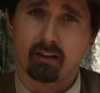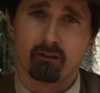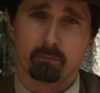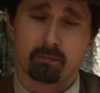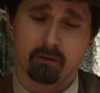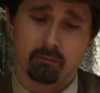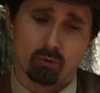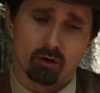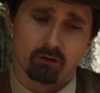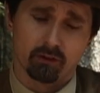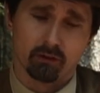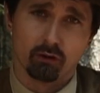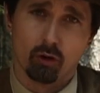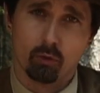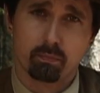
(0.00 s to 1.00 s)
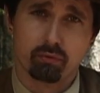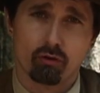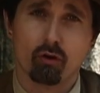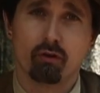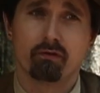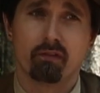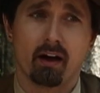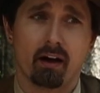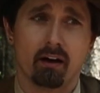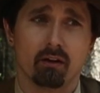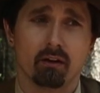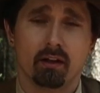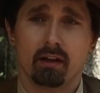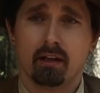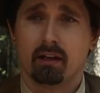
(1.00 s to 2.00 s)
have a bit more of a low
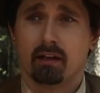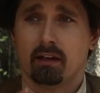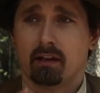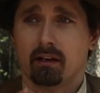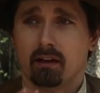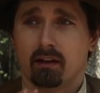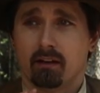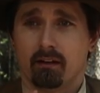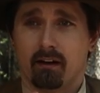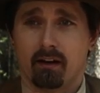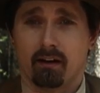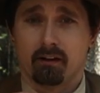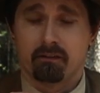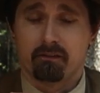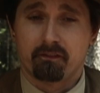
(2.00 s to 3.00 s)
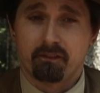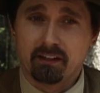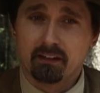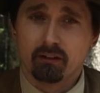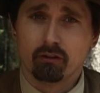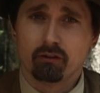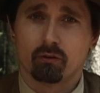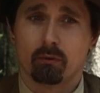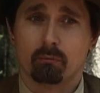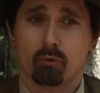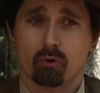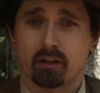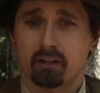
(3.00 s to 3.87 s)
profile feel, so I'm more